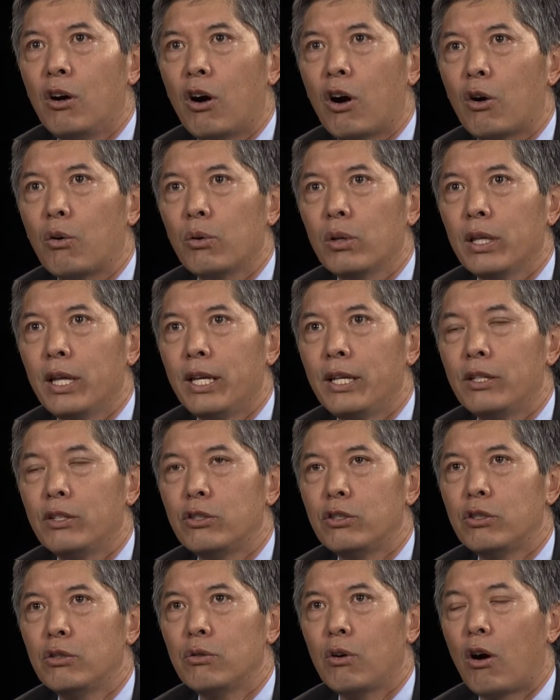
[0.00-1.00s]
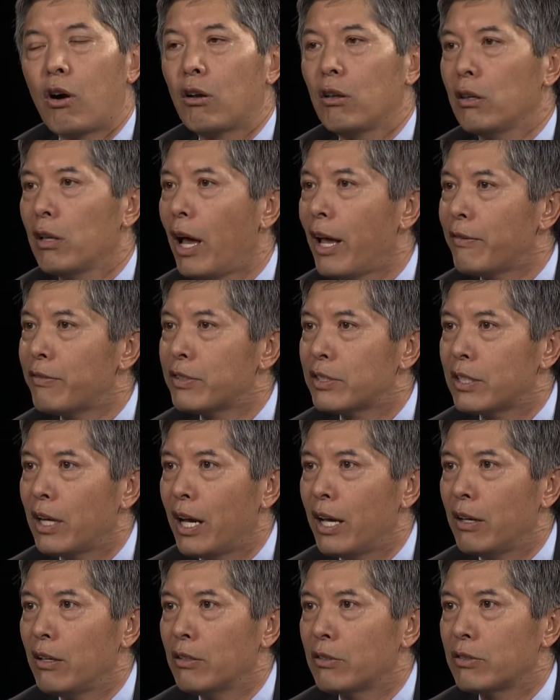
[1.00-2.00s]
are related to our
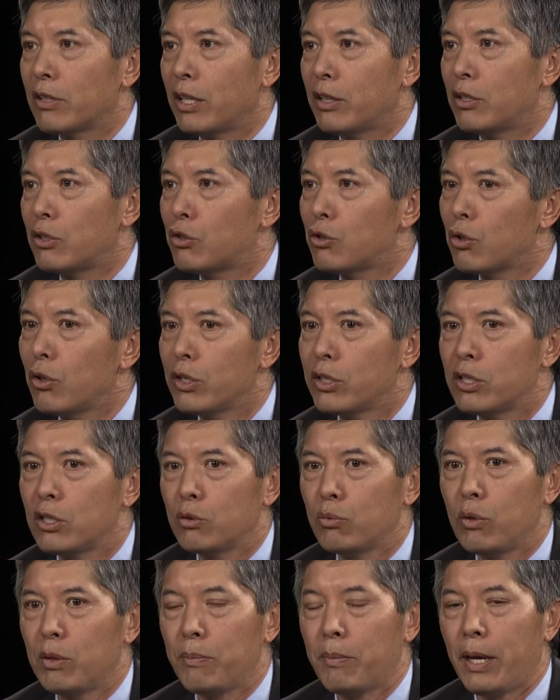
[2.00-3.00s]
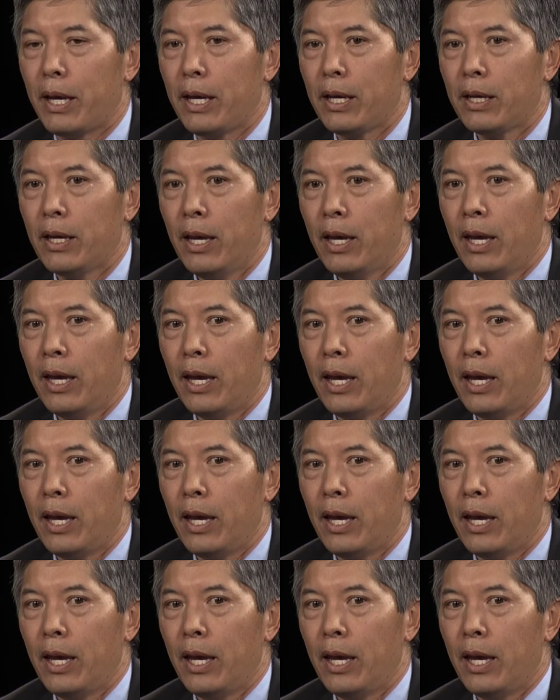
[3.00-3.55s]
lifestyles and the choices we make